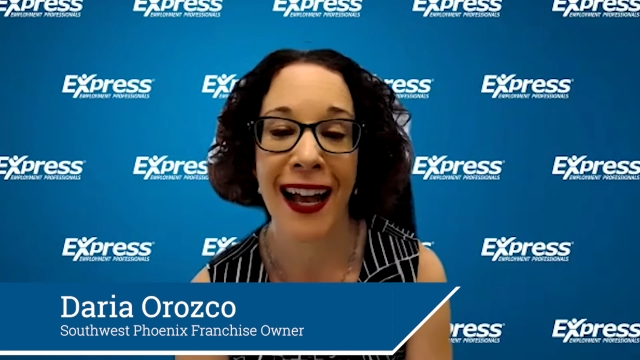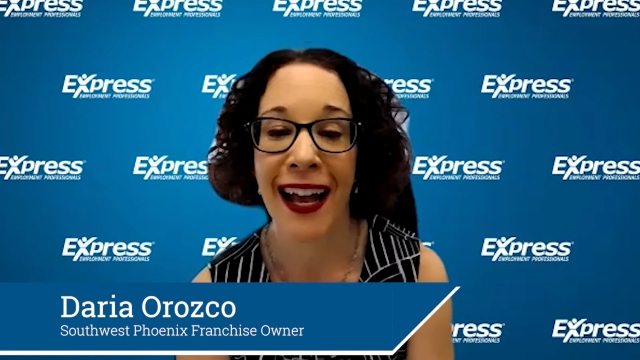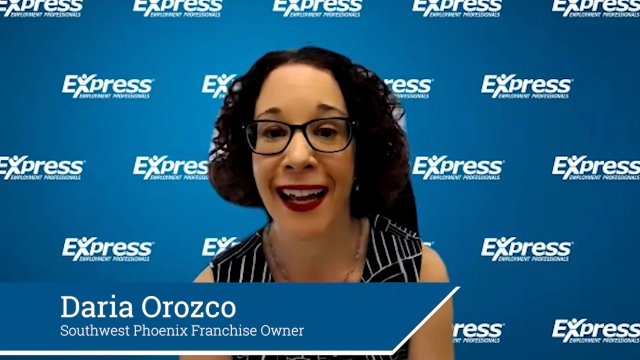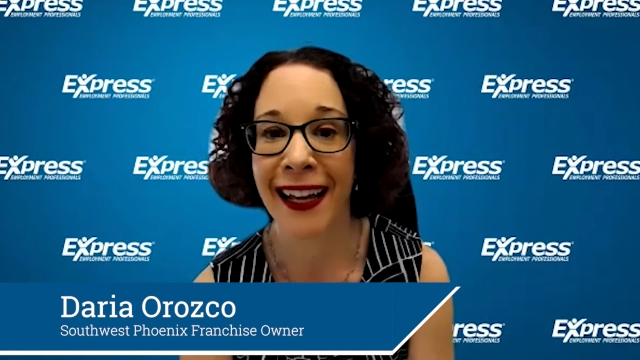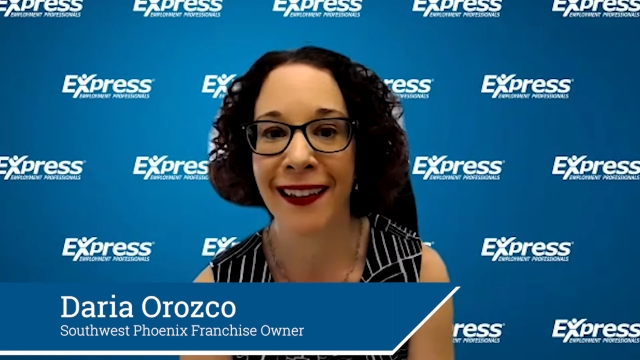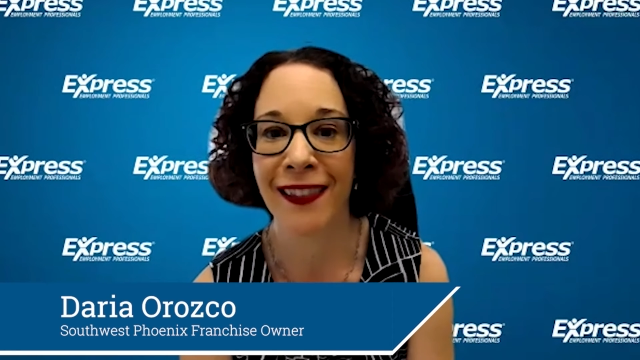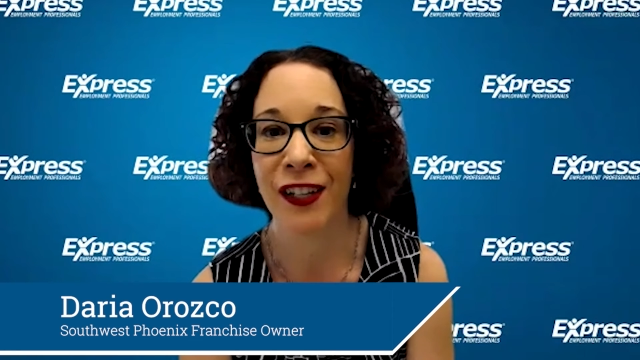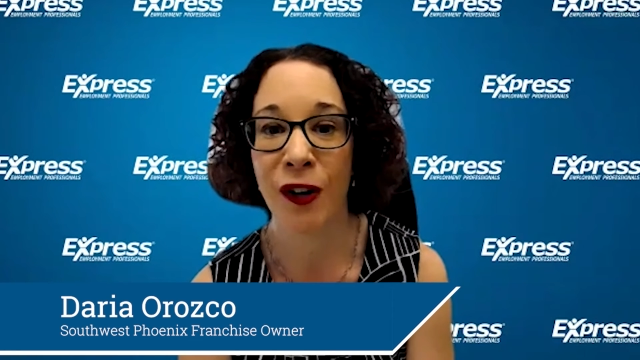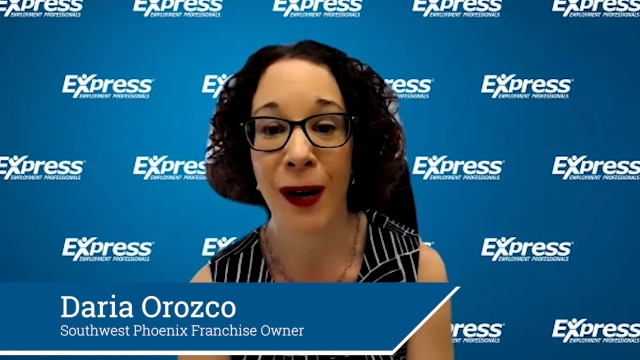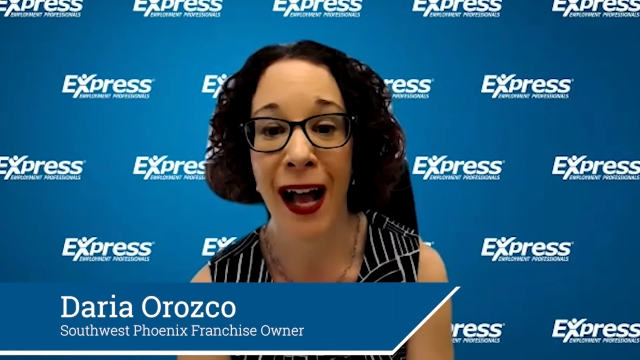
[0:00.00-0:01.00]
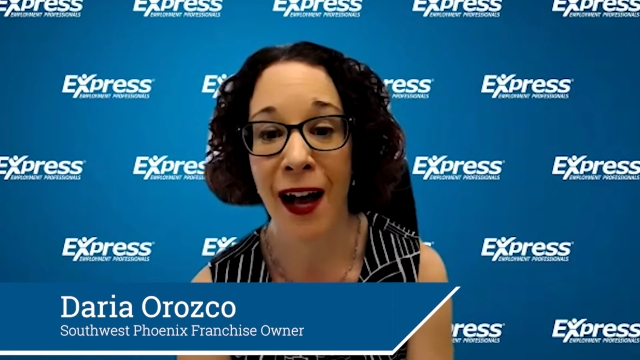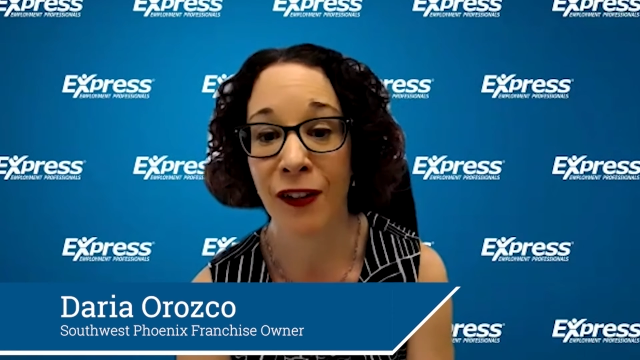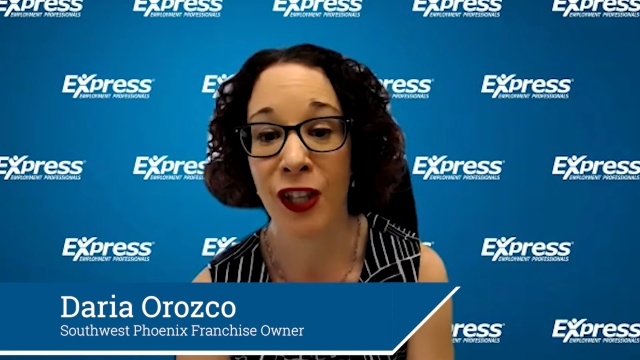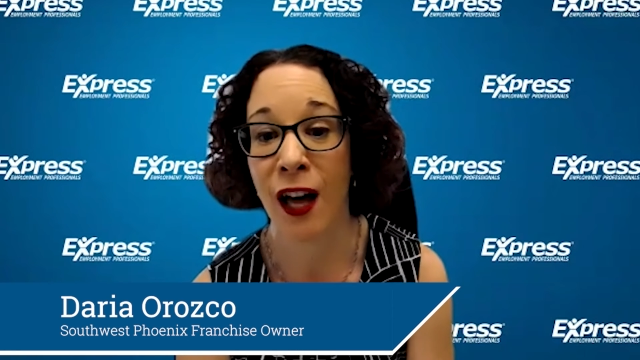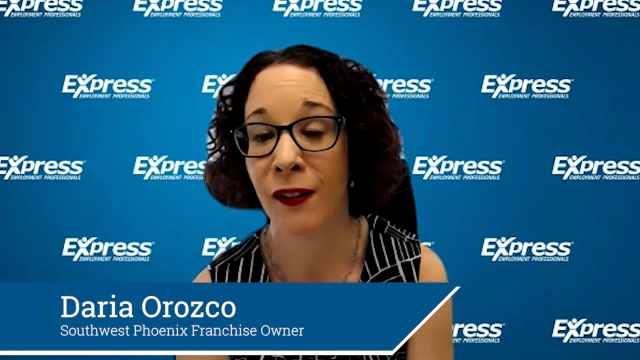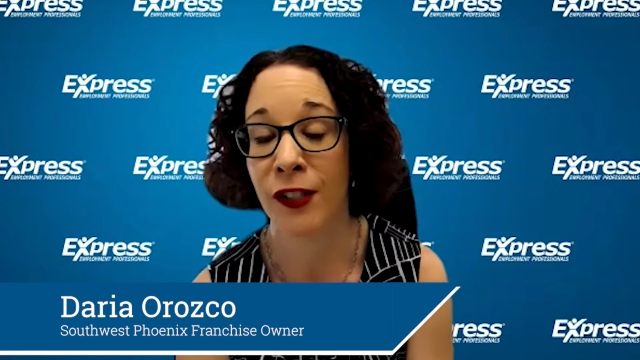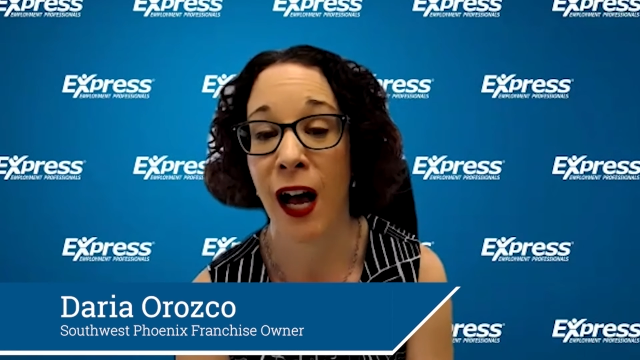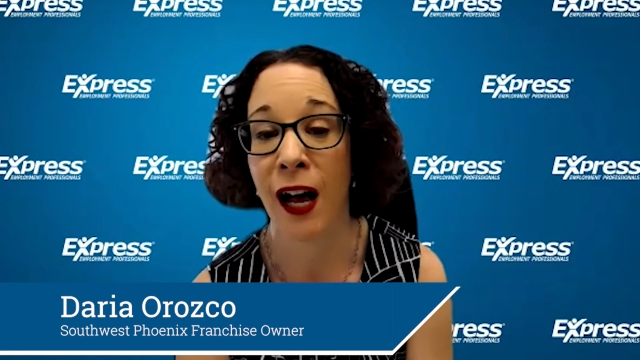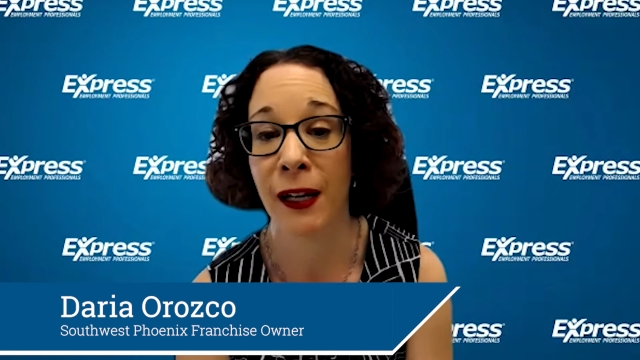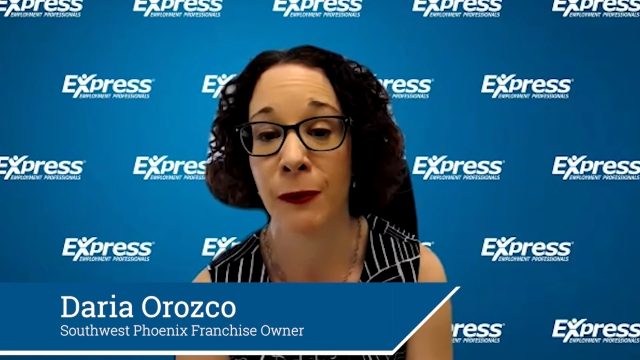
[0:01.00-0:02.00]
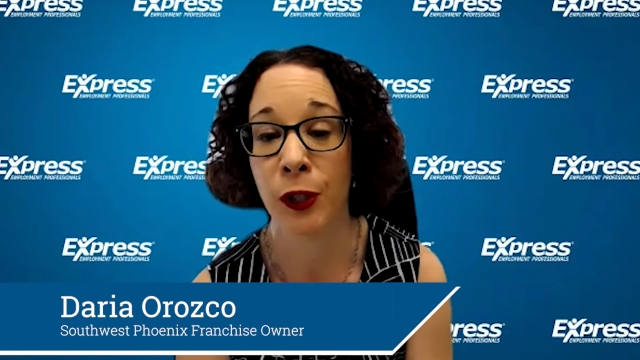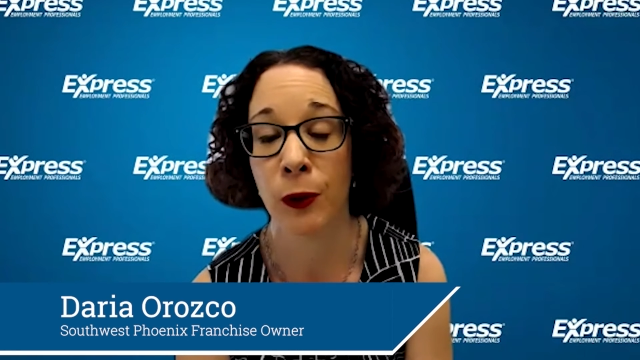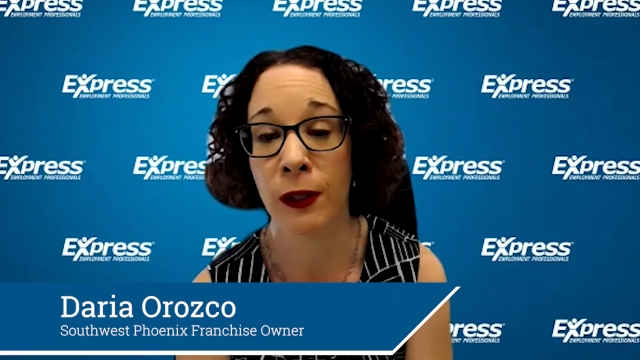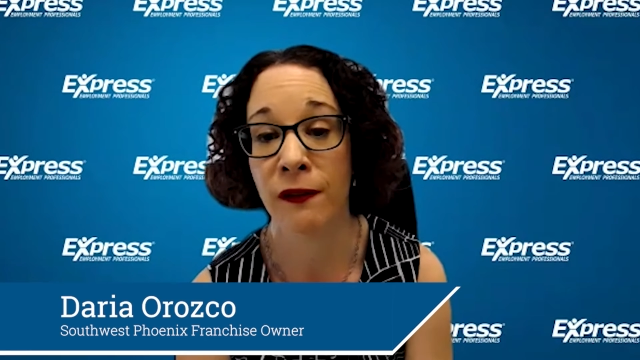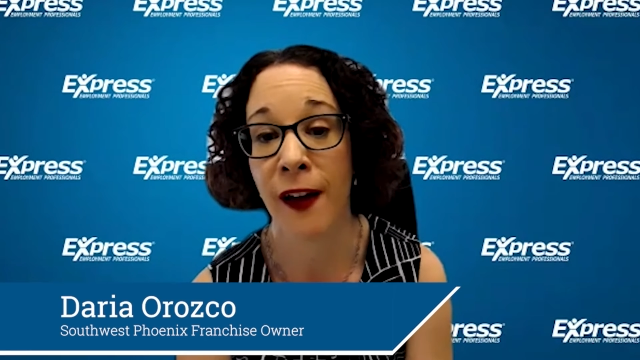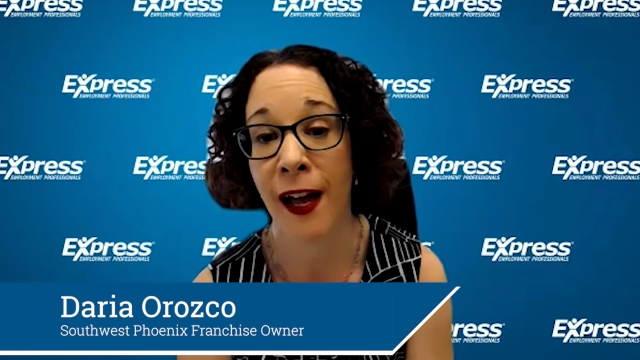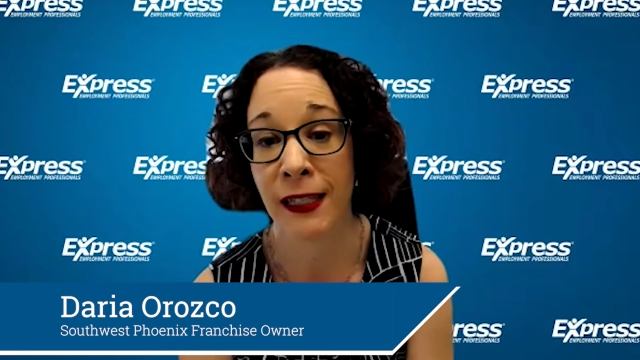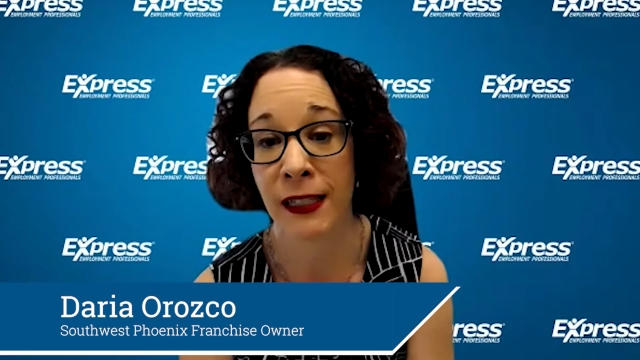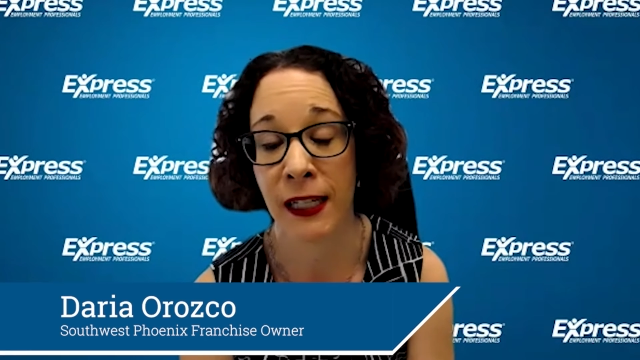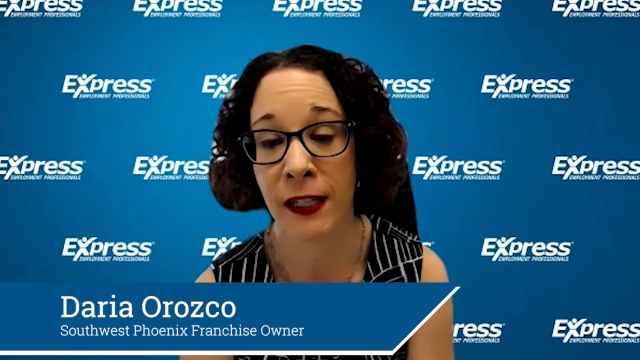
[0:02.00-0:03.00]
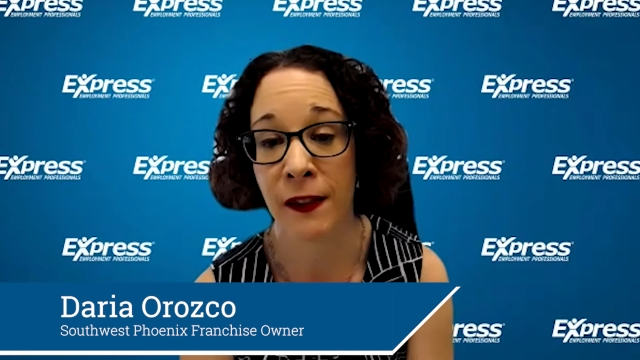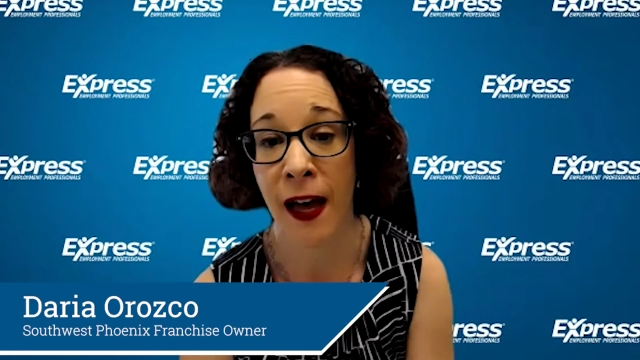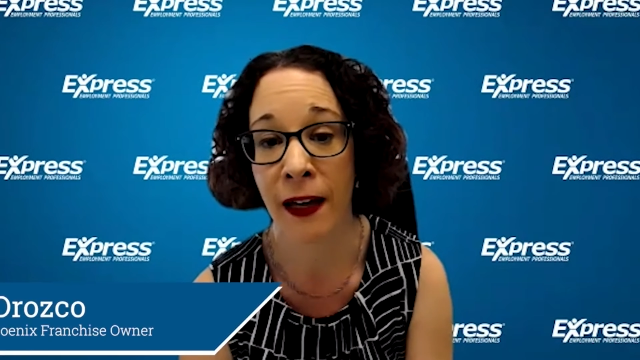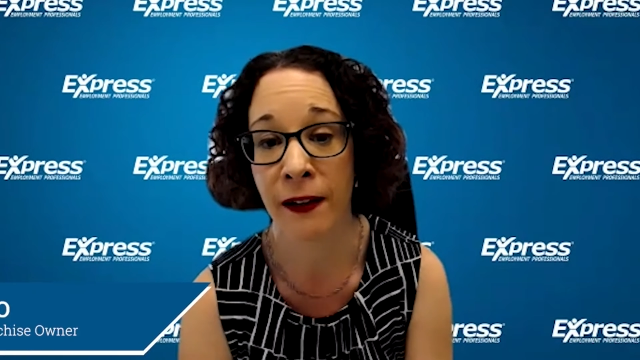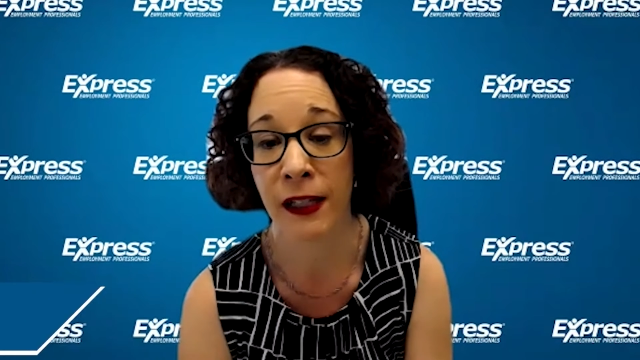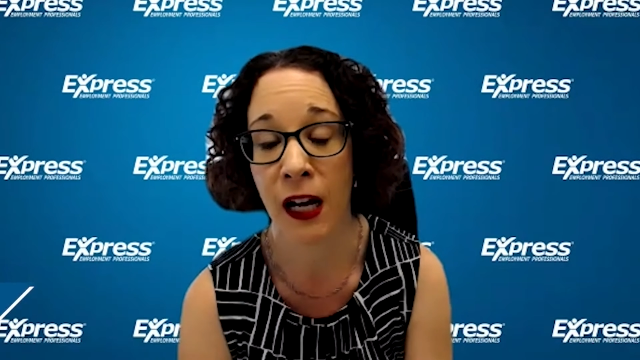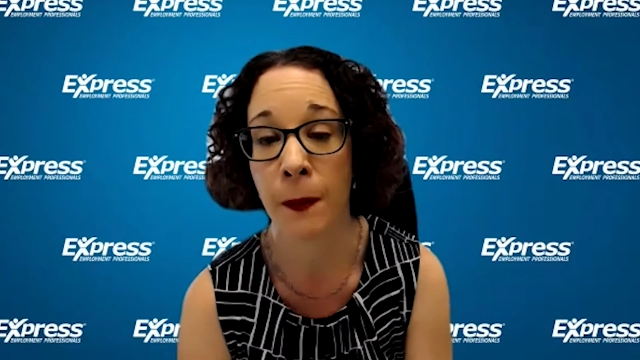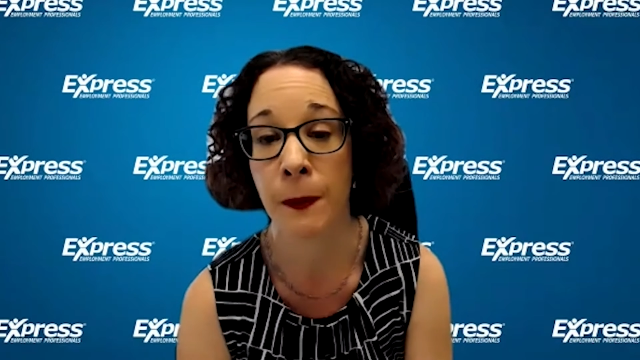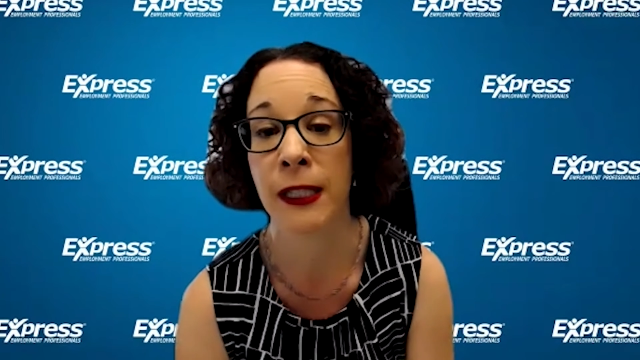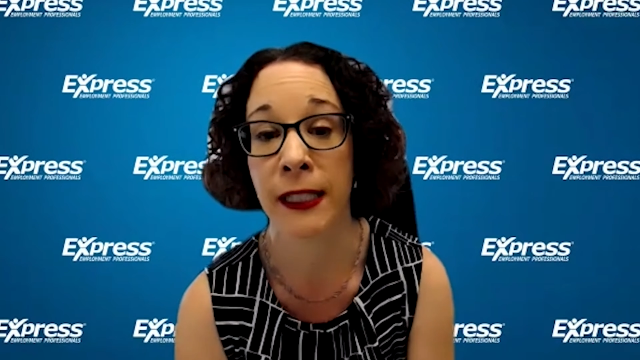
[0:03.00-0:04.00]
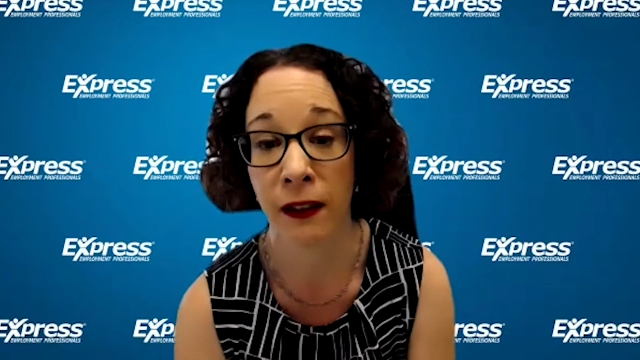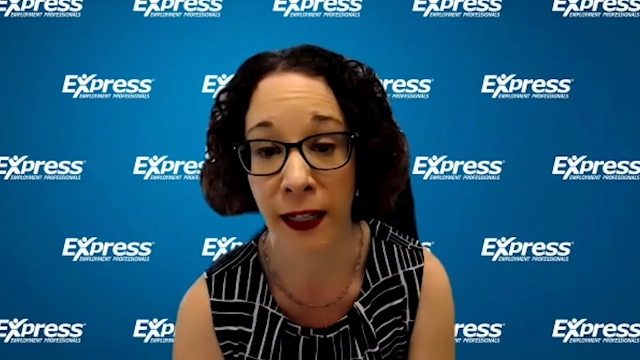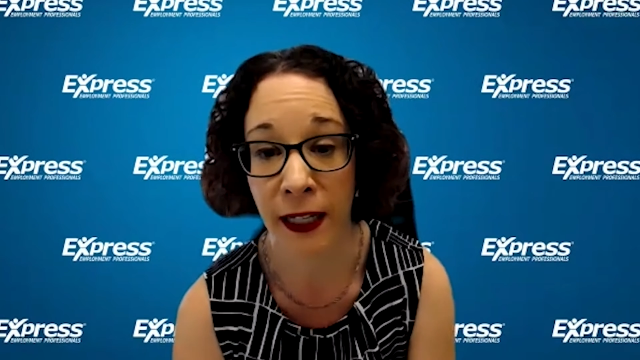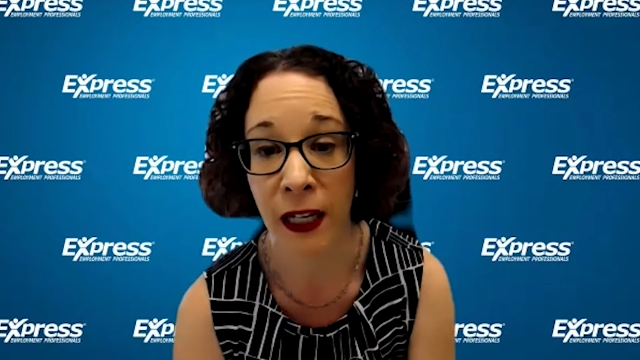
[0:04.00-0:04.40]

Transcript: and they don't have a lot of time to invest in that upskilling.